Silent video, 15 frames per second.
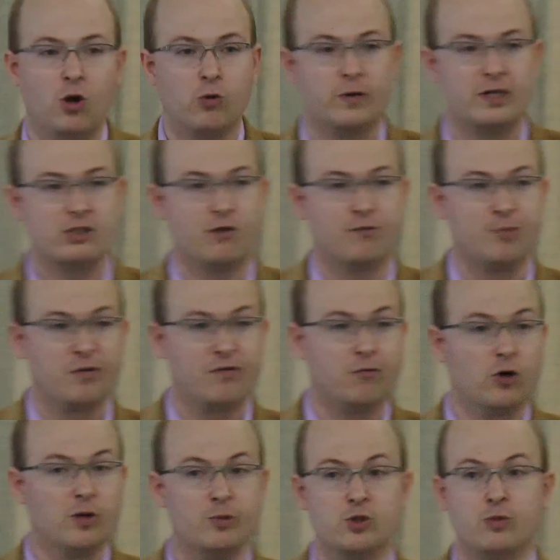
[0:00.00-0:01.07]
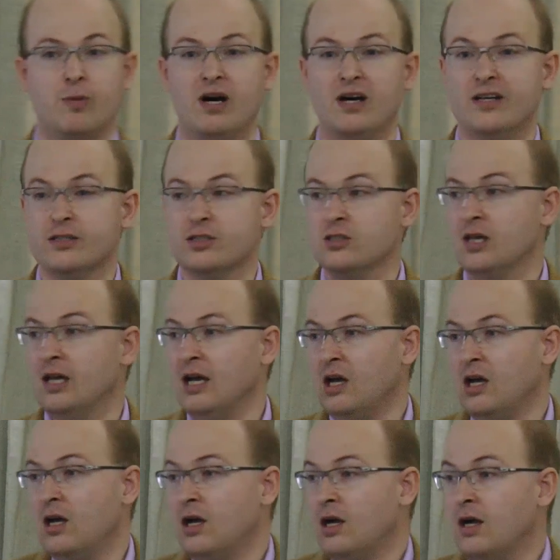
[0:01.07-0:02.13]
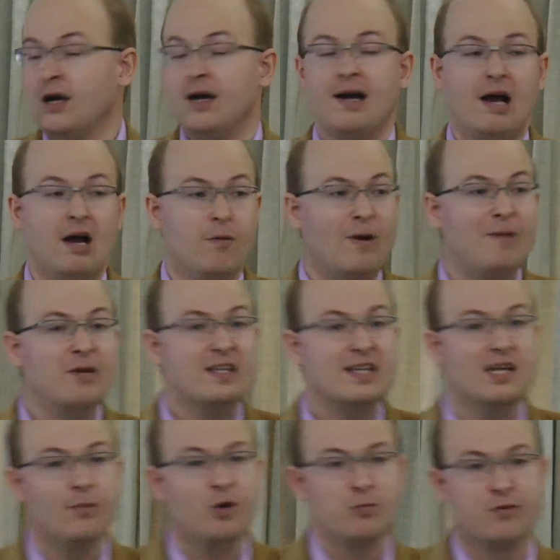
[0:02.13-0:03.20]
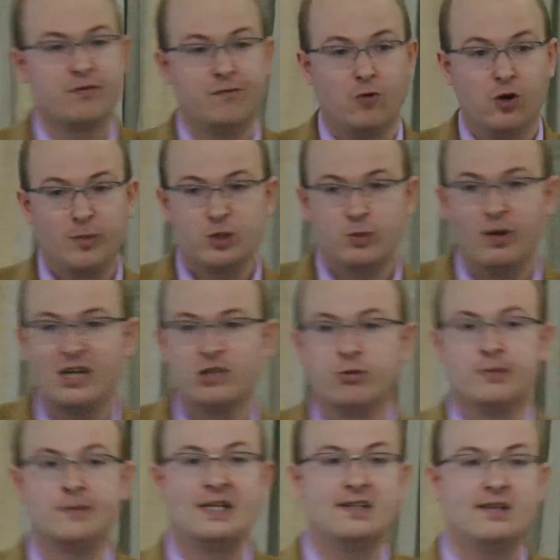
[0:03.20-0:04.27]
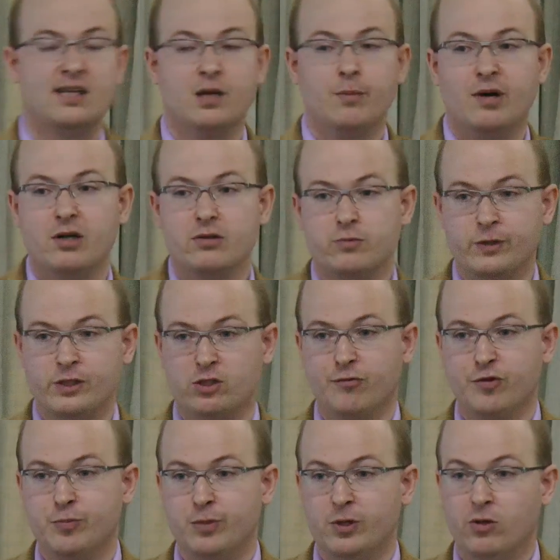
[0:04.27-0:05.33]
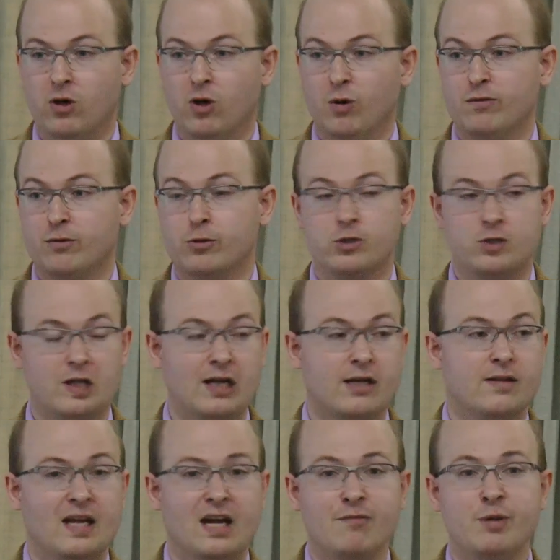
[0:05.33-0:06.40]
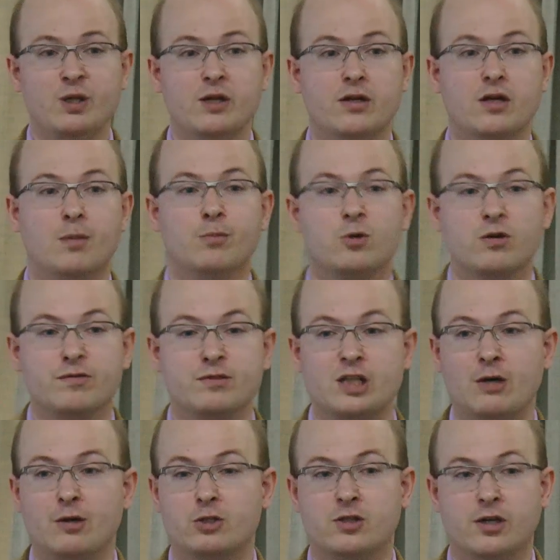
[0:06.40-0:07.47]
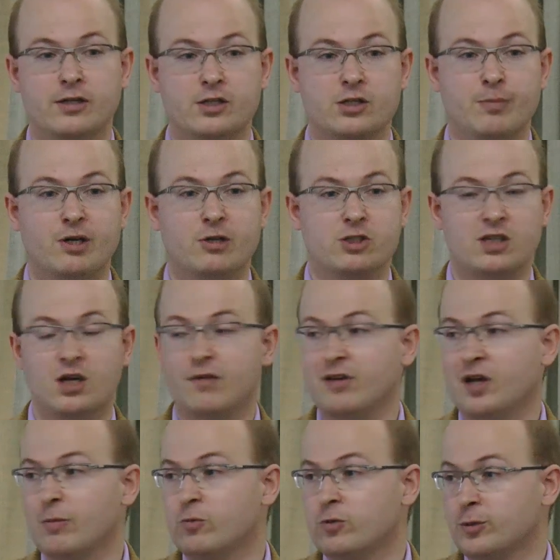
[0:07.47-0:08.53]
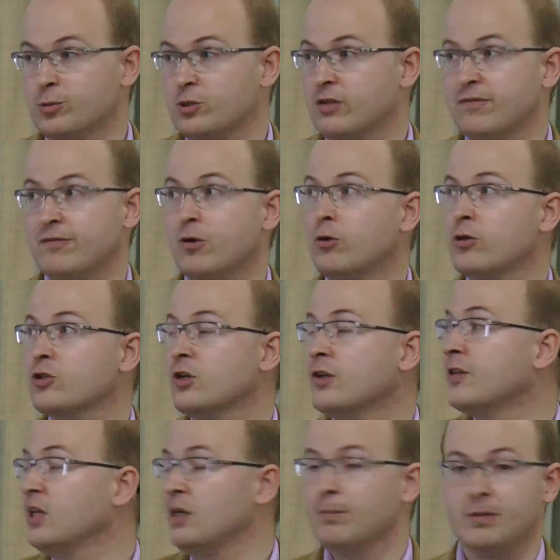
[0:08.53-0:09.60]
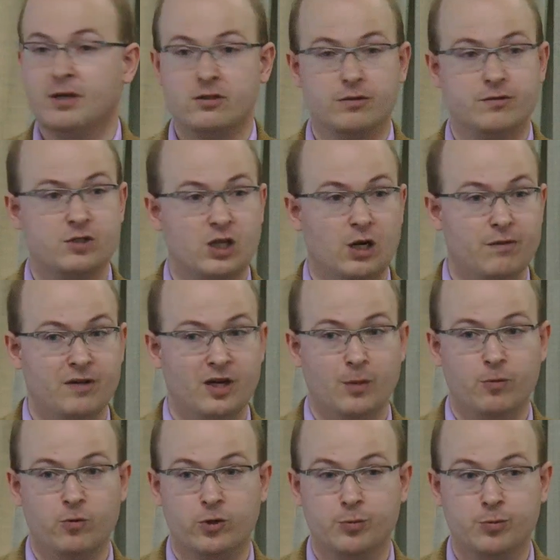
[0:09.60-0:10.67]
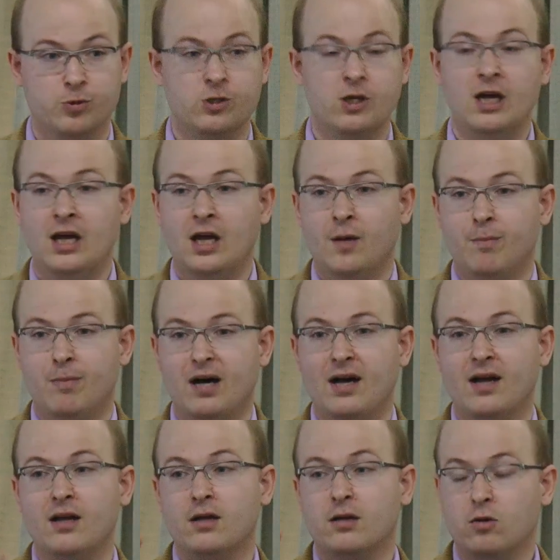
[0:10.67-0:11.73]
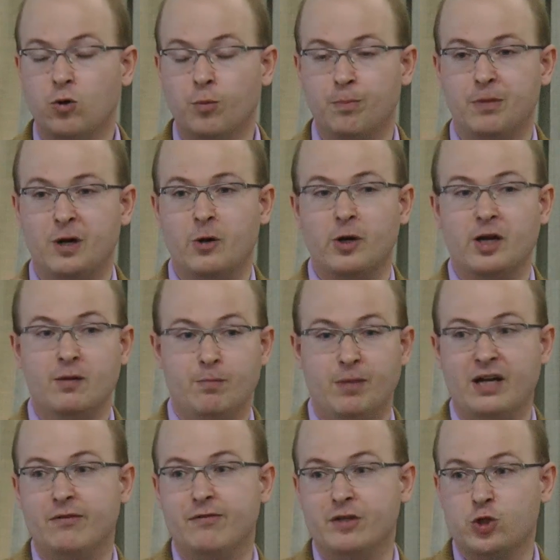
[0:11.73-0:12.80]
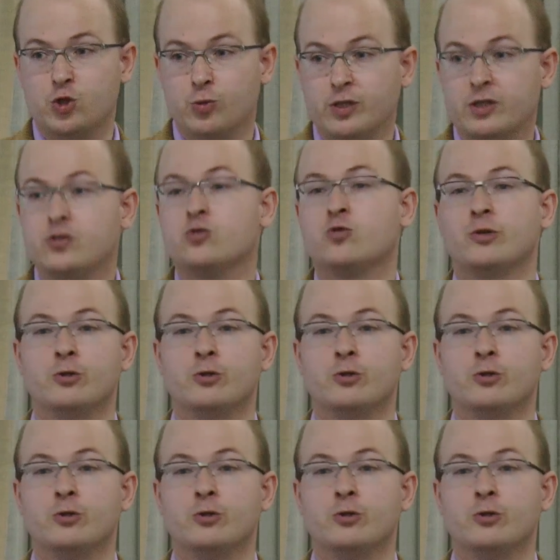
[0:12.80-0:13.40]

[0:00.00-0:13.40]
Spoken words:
risk of performance bias. When we think about performance bias, we really think about risk of spillovers. Like, there have been a number of studies about self-help groups that focus on the impact of self-help groups by comparing beneficiaries